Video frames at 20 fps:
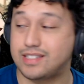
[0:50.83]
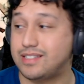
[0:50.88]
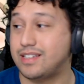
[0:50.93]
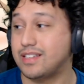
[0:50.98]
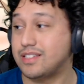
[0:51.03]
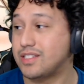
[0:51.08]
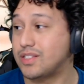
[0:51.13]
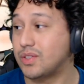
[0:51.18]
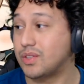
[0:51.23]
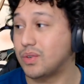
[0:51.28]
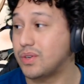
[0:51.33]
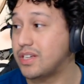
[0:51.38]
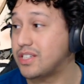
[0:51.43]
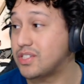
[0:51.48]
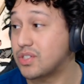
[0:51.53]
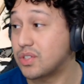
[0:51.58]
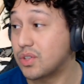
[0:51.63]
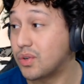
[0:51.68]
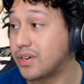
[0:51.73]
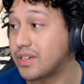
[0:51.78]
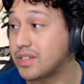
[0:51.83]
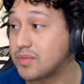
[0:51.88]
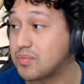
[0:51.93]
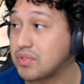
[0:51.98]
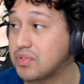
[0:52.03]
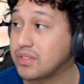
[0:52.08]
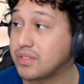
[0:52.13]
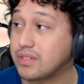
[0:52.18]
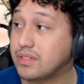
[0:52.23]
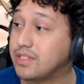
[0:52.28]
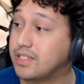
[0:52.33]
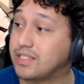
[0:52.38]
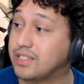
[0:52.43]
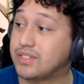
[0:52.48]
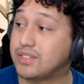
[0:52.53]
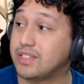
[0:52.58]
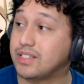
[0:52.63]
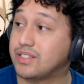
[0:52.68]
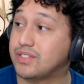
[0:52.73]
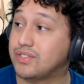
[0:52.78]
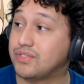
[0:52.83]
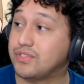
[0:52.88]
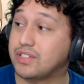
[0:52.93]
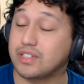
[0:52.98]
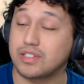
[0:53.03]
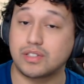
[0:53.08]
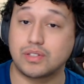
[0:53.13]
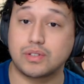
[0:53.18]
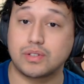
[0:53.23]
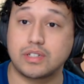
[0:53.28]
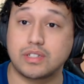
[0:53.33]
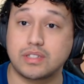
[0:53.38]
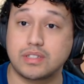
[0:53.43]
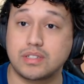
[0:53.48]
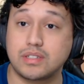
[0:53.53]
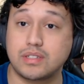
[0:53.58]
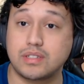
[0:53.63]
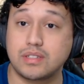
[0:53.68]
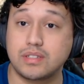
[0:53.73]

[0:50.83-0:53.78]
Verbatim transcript: It's glorious, bro. It's freaking glorious.